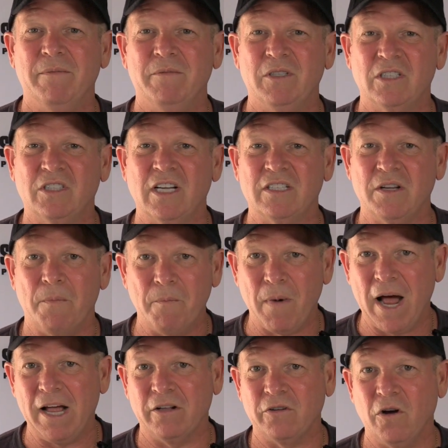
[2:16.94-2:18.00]
them just as a
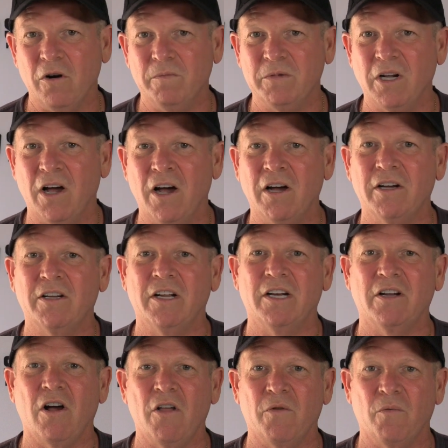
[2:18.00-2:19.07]
mild home dog.
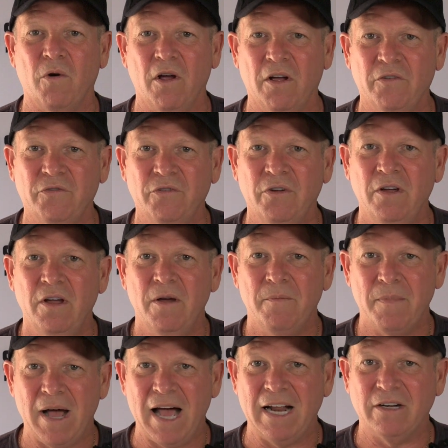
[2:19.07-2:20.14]
Gonna call the Royals
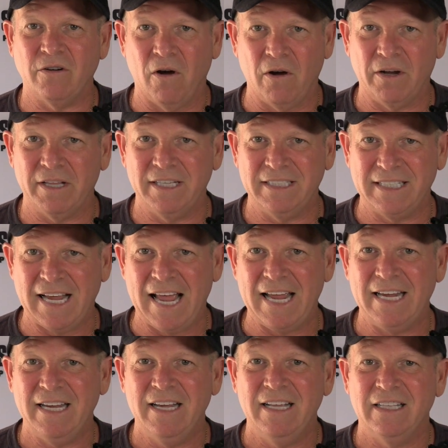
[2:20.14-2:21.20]
my dog of the
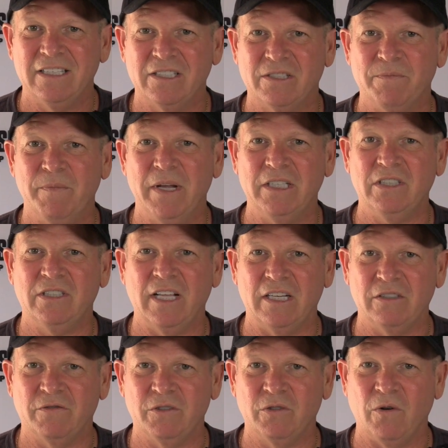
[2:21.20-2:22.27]
day. This is Mitch.
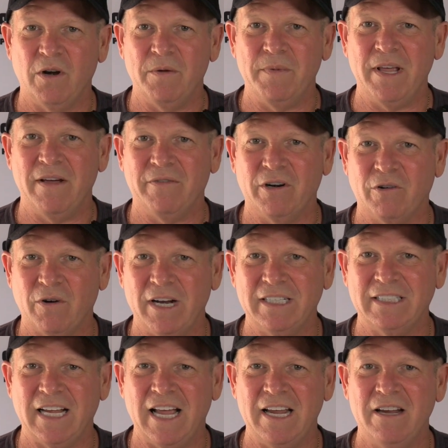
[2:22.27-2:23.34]
Thanks for joining me. Have a
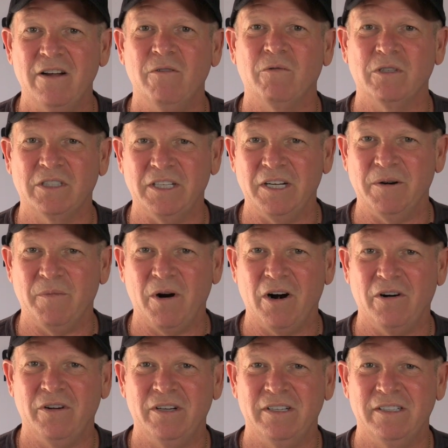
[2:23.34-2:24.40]
great day. We'll see you
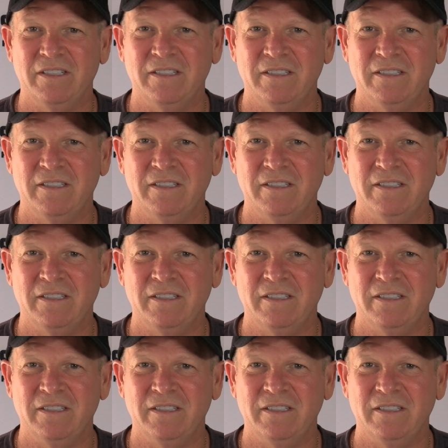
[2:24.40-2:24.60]
tomorrow.